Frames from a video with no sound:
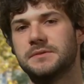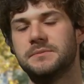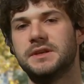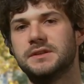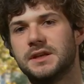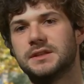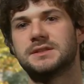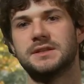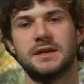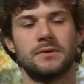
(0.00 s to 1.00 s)
I mean
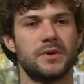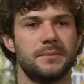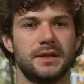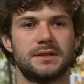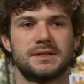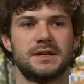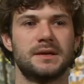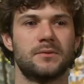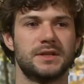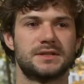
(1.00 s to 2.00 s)
that we meet
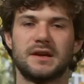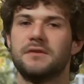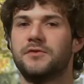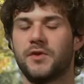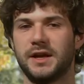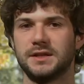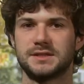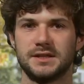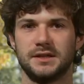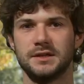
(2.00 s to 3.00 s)
with some friends